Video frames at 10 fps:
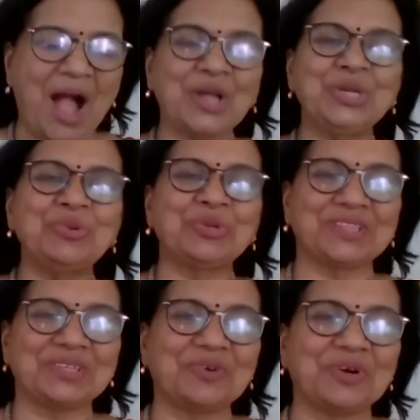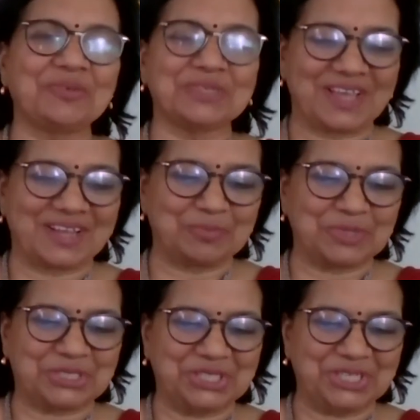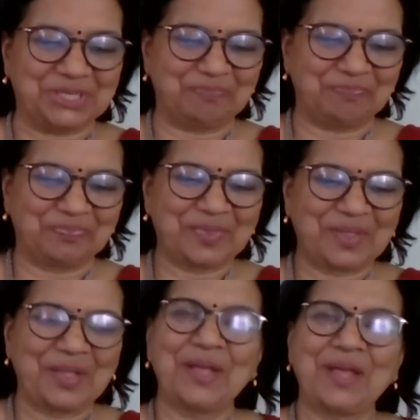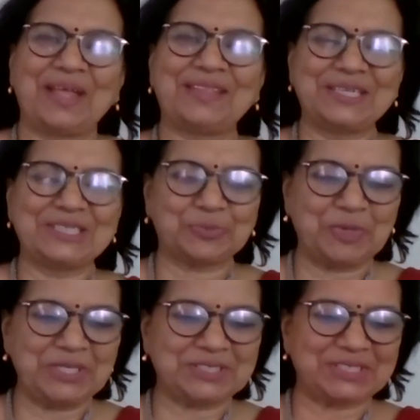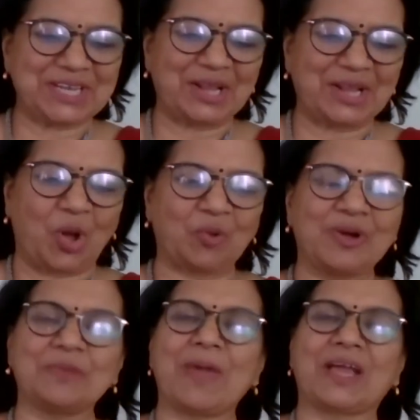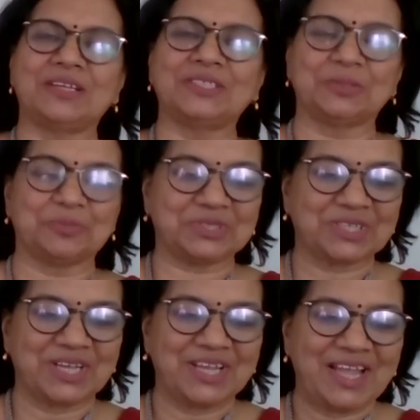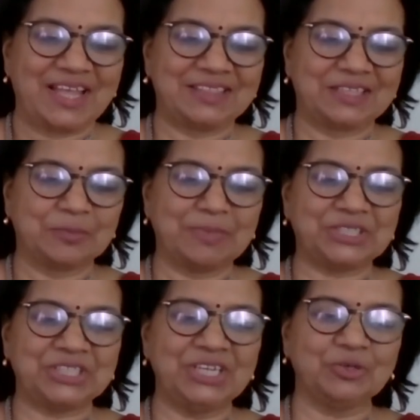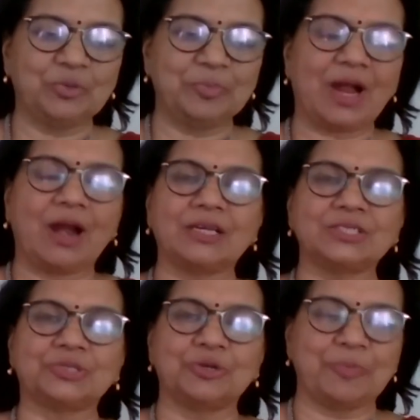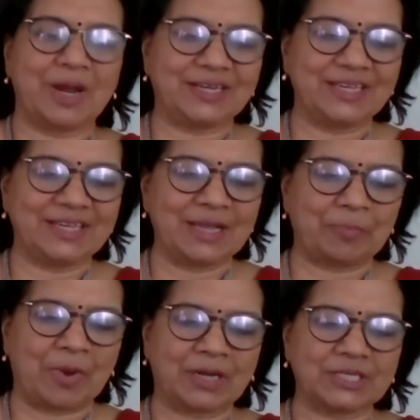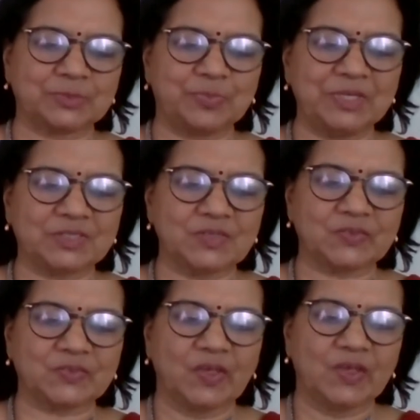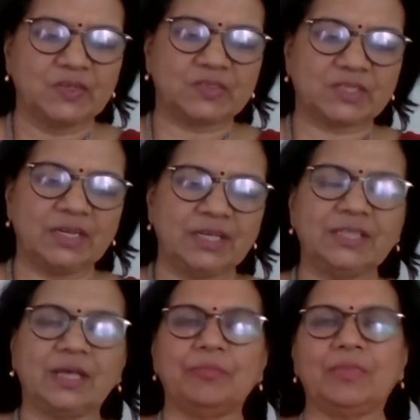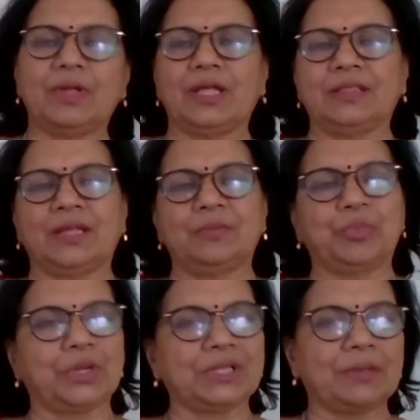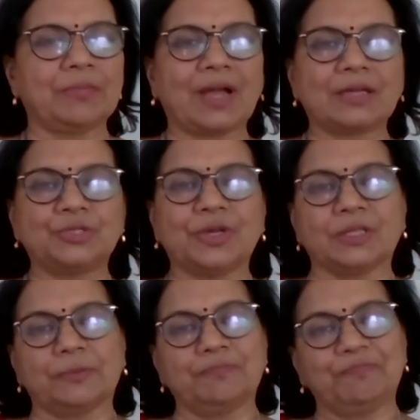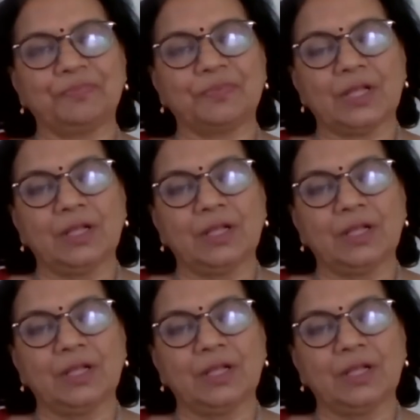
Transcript: argued that the world was like a machine and that its pieces like clockwork mechanisms, and that the machine could be understood by taking apart its pieces, studying them, then putting them back together. Mm.